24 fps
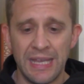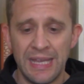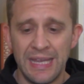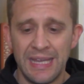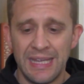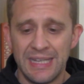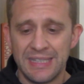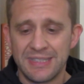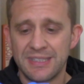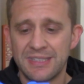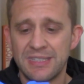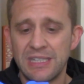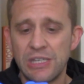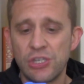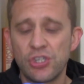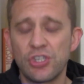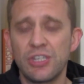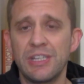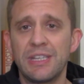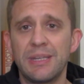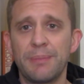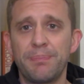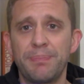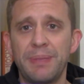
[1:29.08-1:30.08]
It's
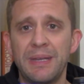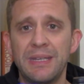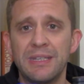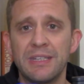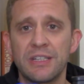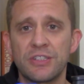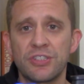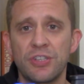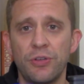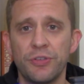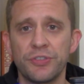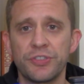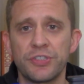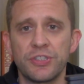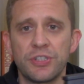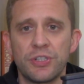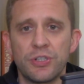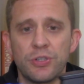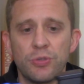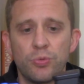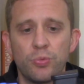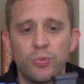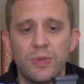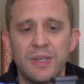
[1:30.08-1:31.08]
essentially an Appendix
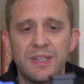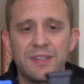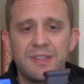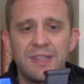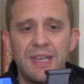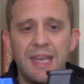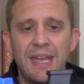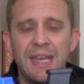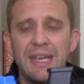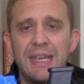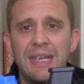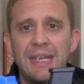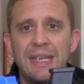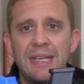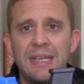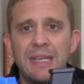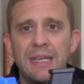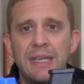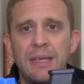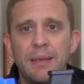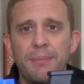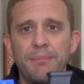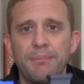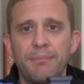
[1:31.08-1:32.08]
holster with
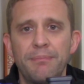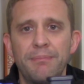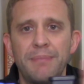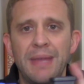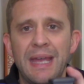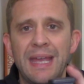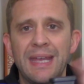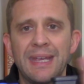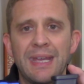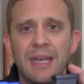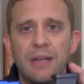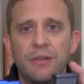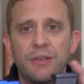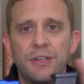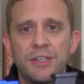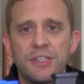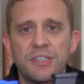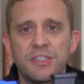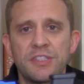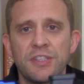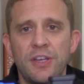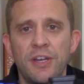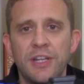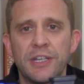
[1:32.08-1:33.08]
a mag carrier
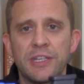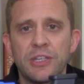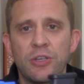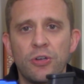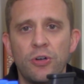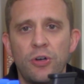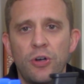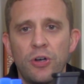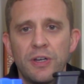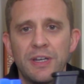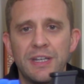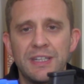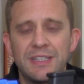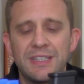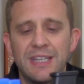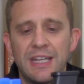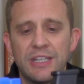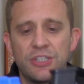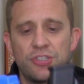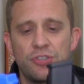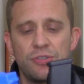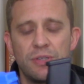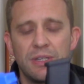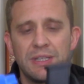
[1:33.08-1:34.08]
sidecar
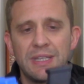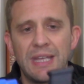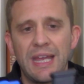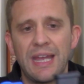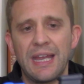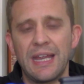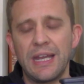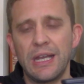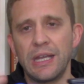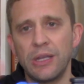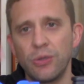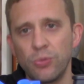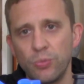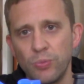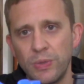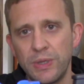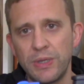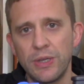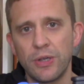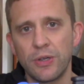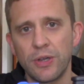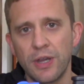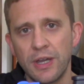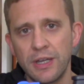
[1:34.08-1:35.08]
attached to it, and
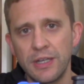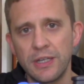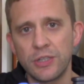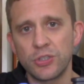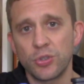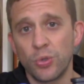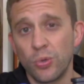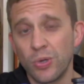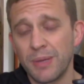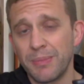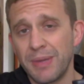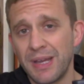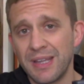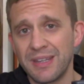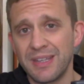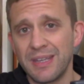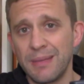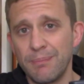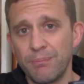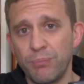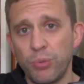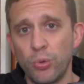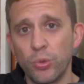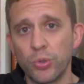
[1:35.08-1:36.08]
we are going to talk about the
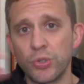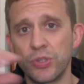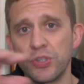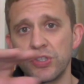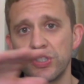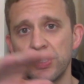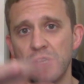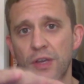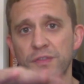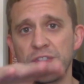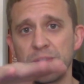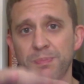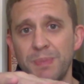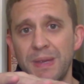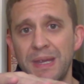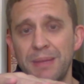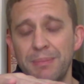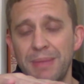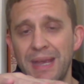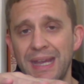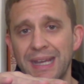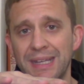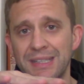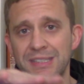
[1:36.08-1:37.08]
importance of spare
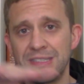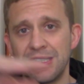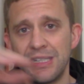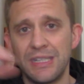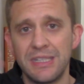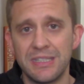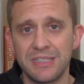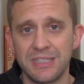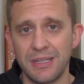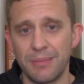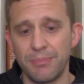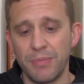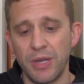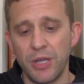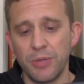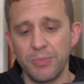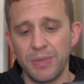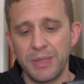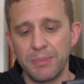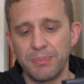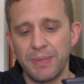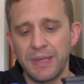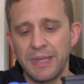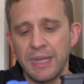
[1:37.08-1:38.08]
magazines in a
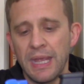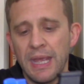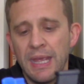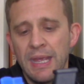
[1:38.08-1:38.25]
moment, but